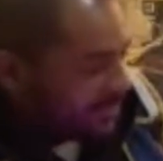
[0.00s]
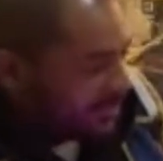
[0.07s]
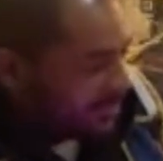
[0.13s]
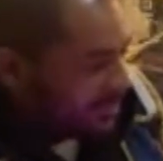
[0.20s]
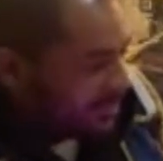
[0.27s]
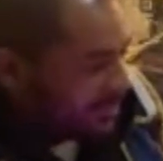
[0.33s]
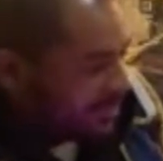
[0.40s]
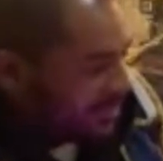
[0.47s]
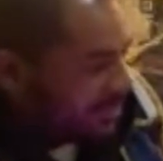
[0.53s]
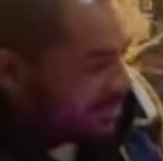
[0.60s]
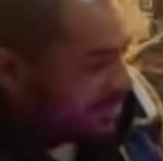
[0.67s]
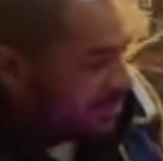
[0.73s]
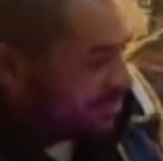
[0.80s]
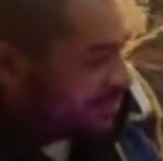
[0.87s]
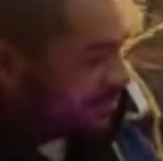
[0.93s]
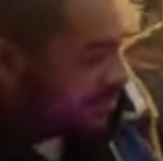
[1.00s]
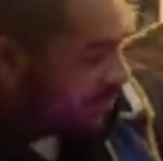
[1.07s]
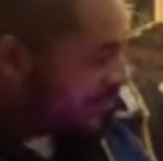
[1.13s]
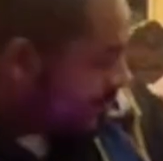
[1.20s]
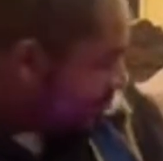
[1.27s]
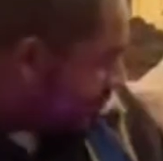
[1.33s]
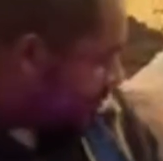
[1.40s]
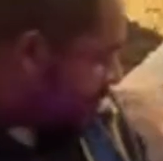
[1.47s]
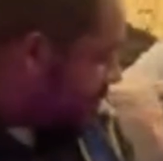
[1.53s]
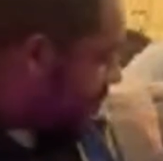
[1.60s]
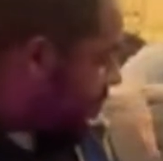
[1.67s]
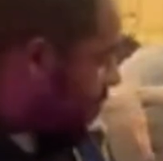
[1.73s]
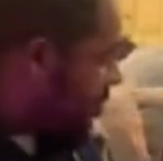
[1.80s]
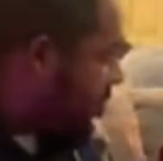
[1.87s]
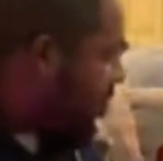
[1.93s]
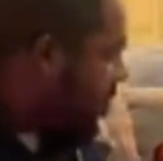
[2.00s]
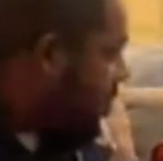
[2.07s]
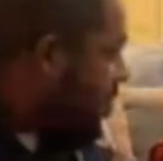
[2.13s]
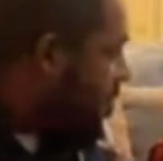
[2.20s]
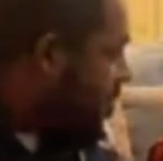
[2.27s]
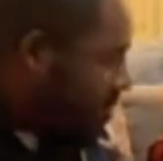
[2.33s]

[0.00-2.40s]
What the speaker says: Which is means with faith.